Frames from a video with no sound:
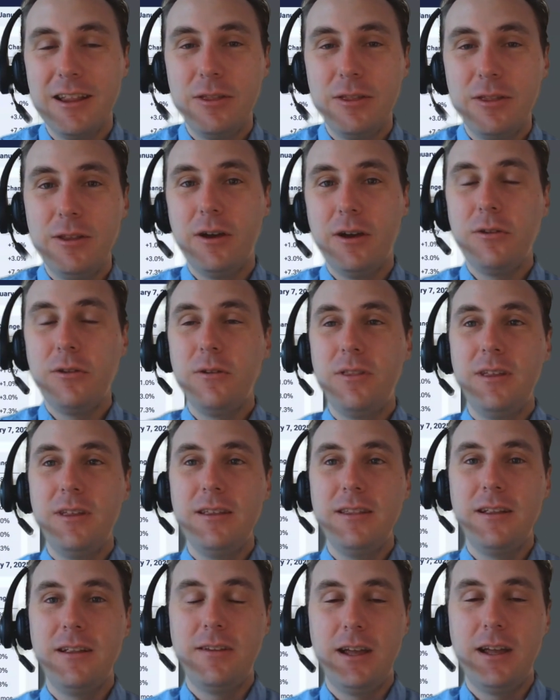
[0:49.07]
The other thing
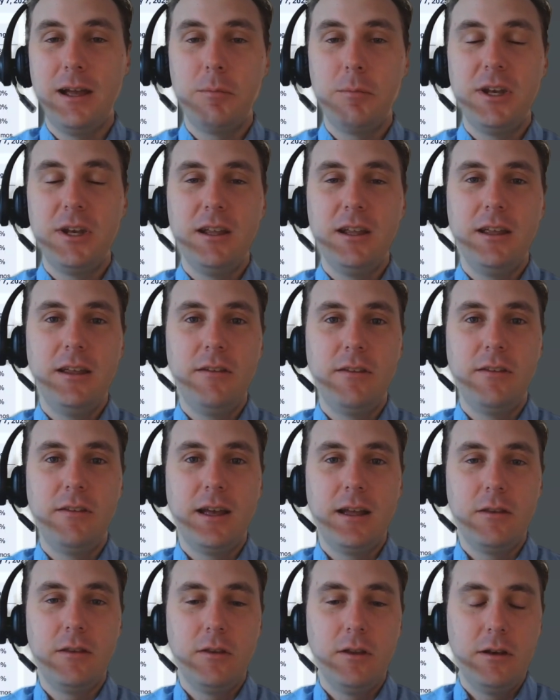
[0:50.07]
that's happening is
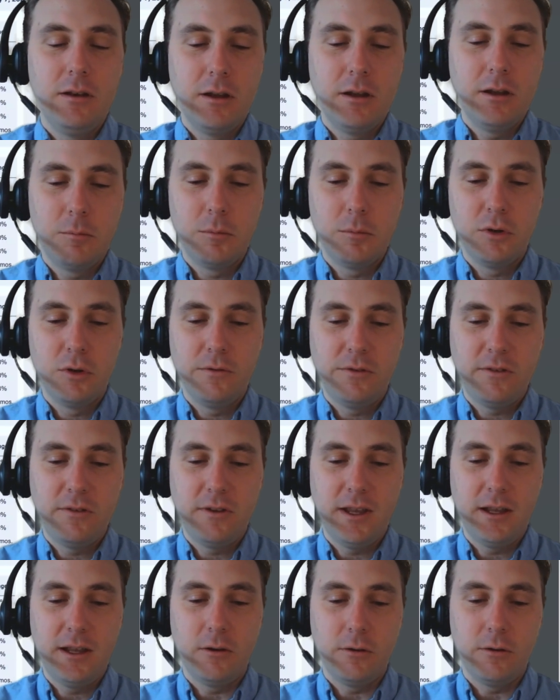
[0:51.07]
that the number of
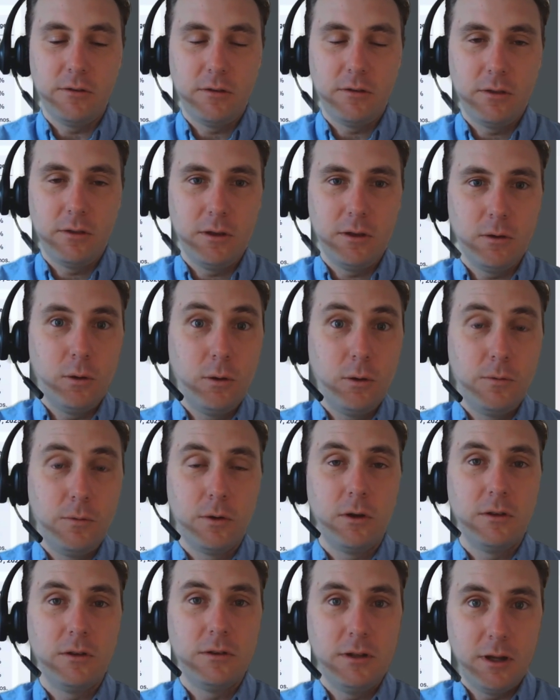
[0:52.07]
sales, the
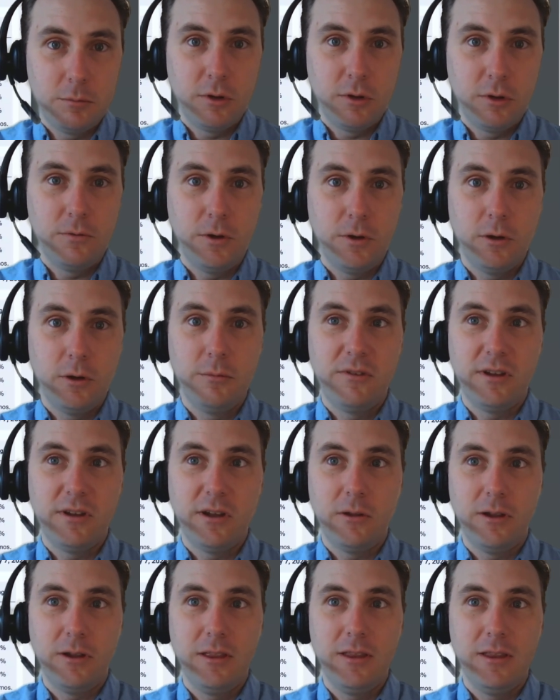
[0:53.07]
overall number of homes
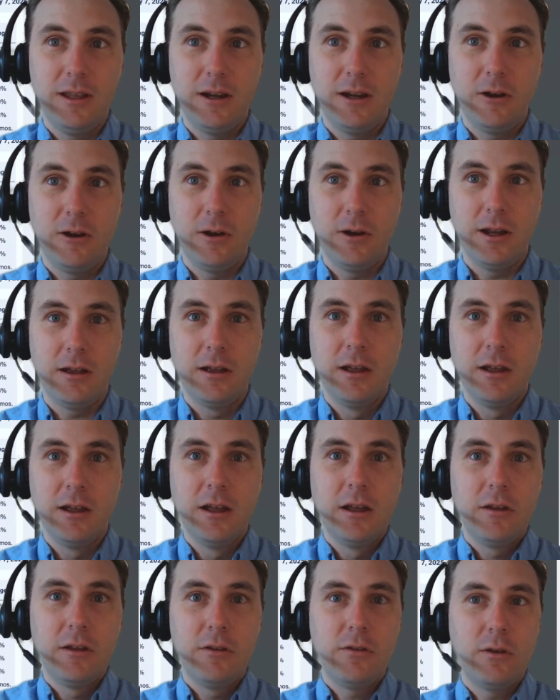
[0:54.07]
selling in the area.
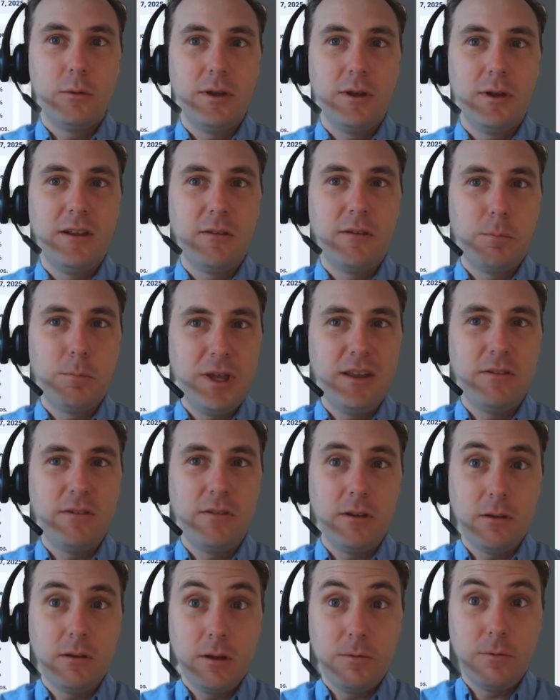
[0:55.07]
So it's
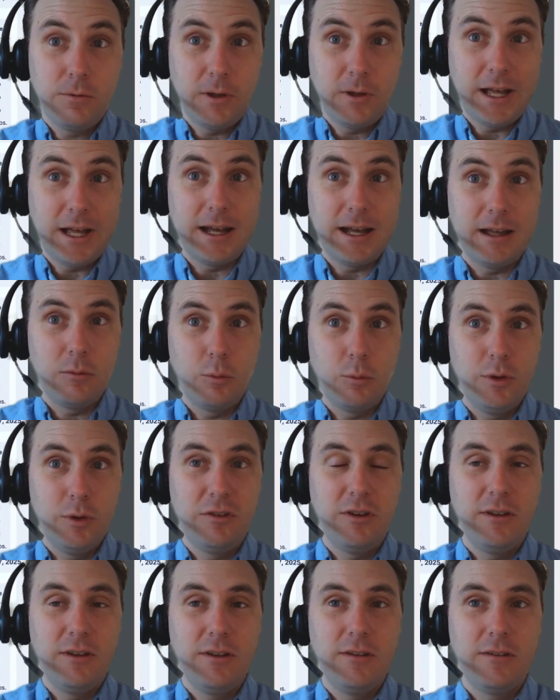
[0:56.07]
basically flat,
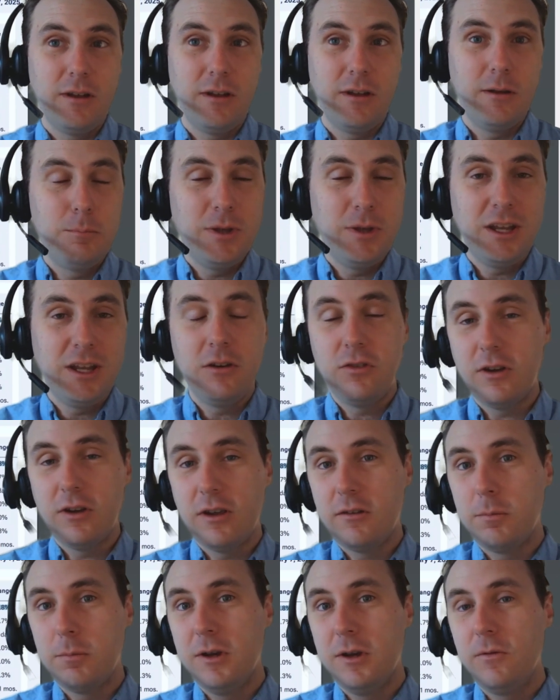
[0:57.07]
which is a big
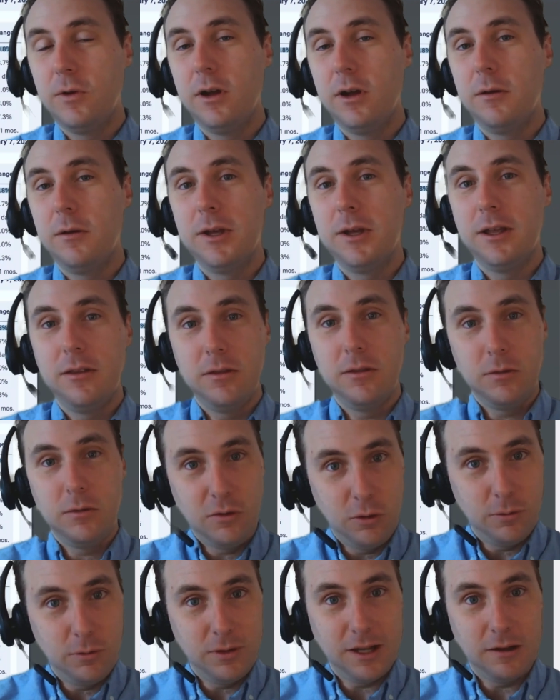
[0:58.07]
adjustment from
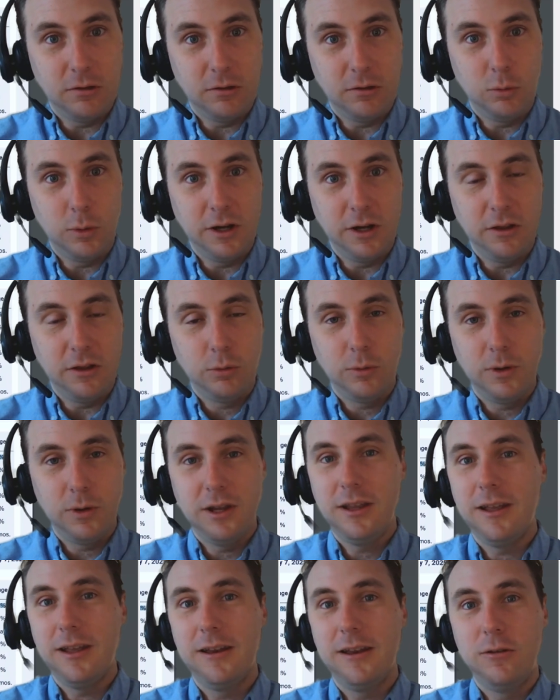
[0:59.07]

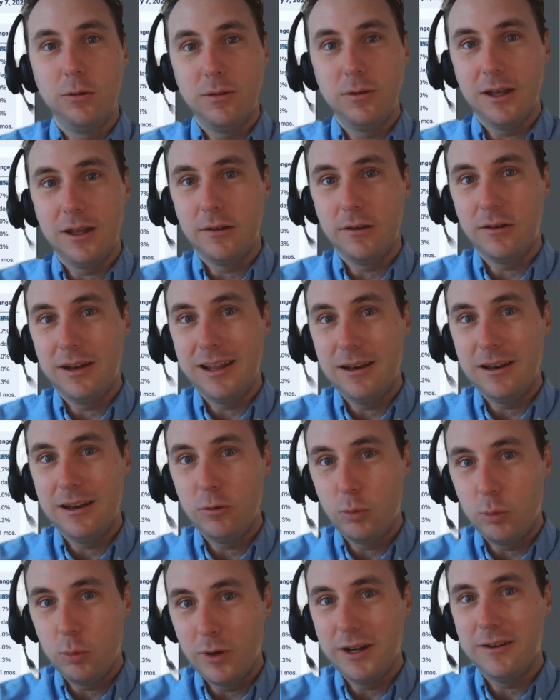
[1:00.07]
2023 and
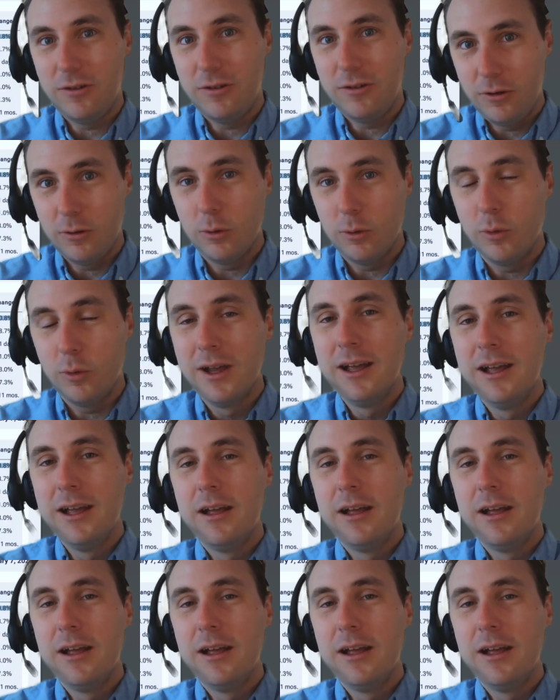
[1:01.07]
2022.